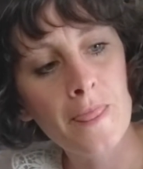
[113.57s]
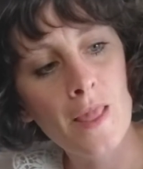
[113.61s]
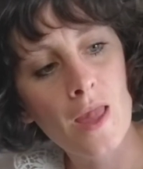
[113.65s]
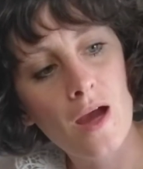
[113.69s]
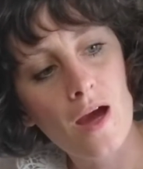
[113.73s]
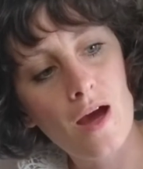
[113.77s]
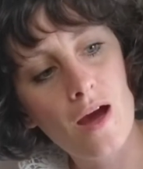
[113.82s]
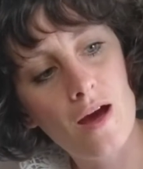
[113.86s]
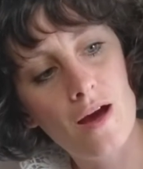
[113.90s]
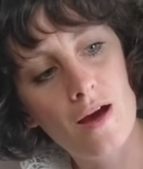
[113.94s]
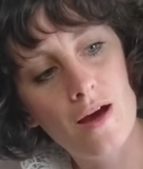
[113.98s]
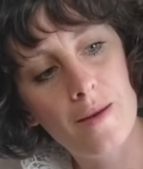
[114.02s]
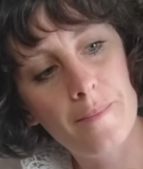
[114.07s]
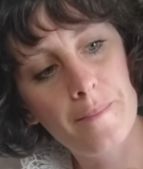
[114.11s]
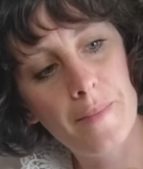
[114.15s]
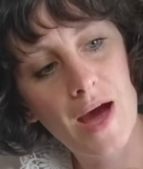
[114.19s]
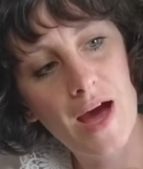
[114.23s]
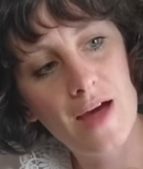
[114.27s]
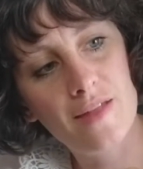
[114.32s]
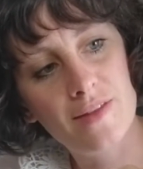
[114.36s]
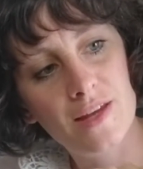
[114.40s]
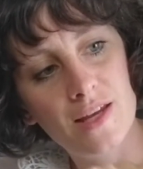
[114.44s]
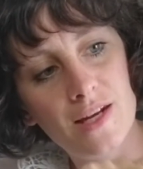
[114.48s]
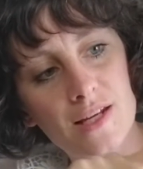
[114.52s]
and
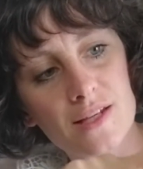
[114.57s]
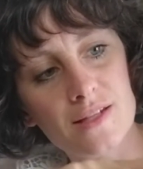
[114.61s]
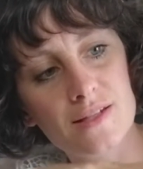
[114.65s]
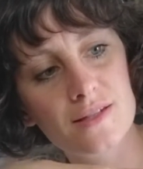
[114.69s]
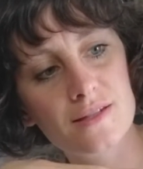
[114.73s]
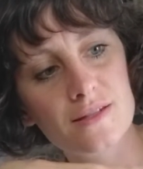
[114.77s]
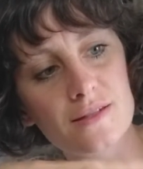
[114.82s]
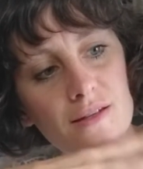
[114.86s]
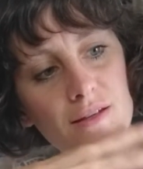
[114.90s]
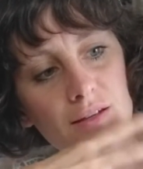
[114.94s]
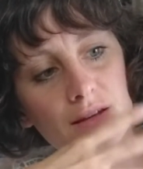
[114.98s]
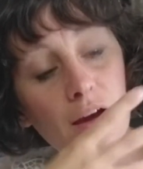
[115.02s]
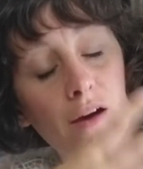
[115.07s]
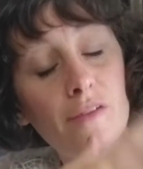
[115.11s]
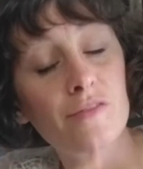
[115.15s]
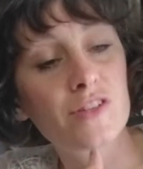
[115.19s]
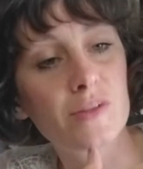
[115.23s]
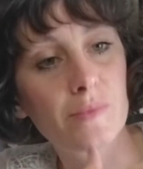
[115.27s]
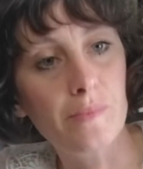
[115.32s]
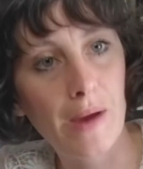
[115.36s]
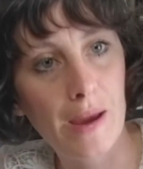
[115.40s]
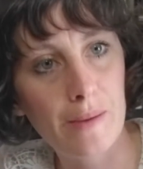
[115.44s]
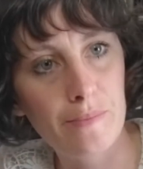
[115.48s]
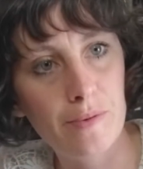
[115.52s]
then it's covered
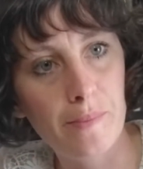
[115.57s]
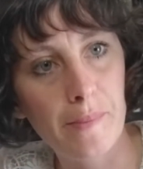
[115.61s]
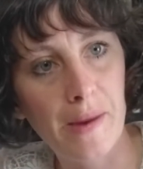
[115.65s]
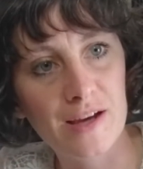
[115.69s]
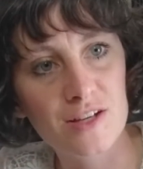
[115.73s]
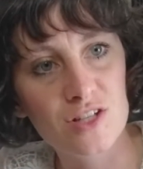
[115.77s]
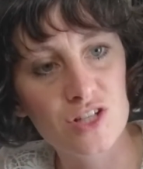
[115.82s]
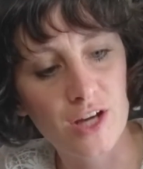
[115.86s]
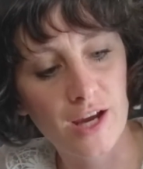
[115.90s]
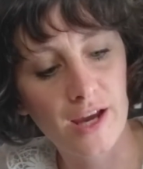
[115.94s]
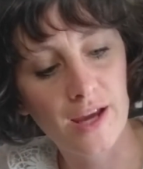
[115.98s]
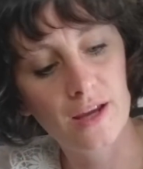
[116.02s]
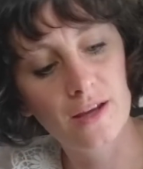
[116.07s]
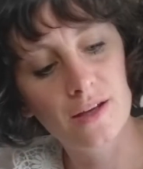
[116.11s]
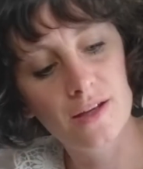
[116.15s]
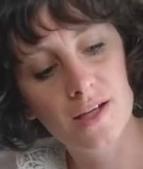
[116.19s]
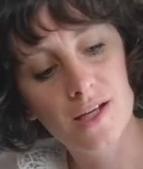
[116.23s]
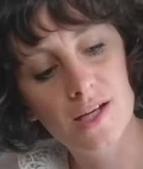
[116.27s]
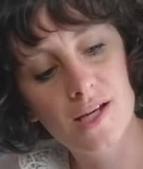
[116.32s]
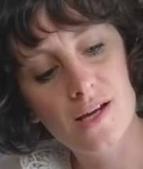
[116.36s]
in paper mache,